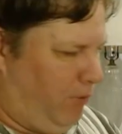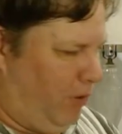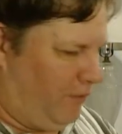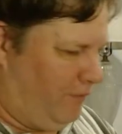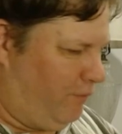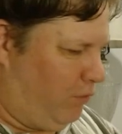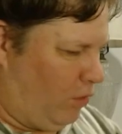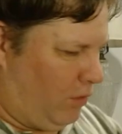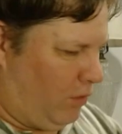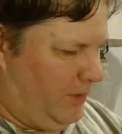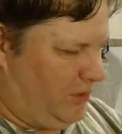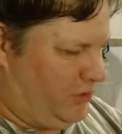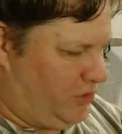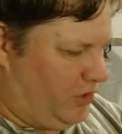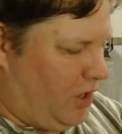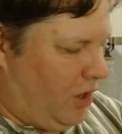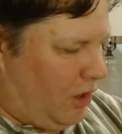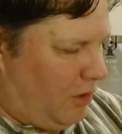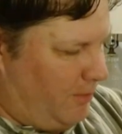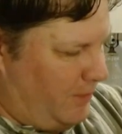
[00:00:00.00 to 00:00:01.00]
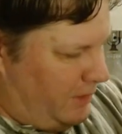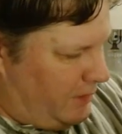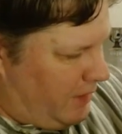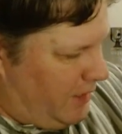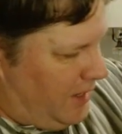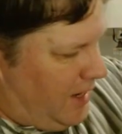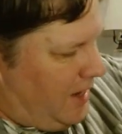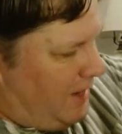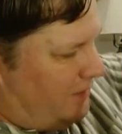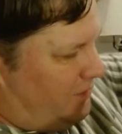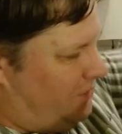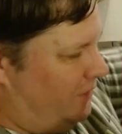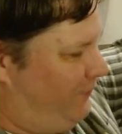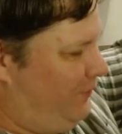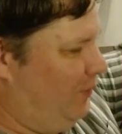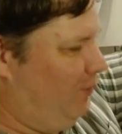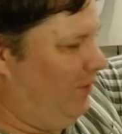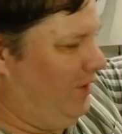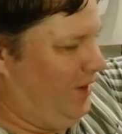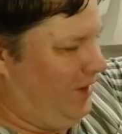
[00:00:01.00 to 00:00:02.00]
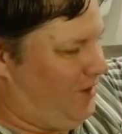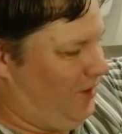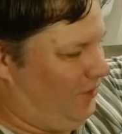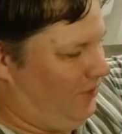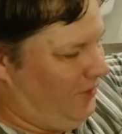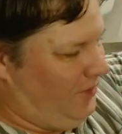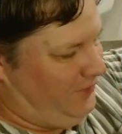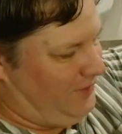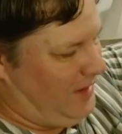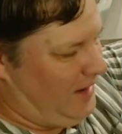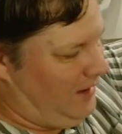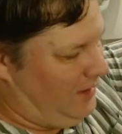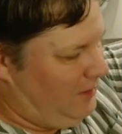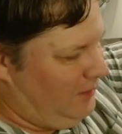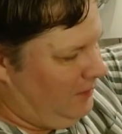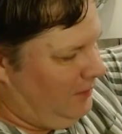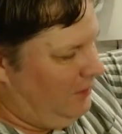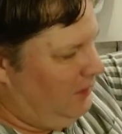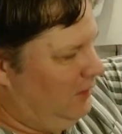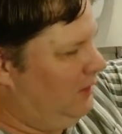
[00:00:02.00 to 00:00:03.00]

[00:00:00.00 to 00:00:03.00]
performance garment, I guess, if you want to call it that.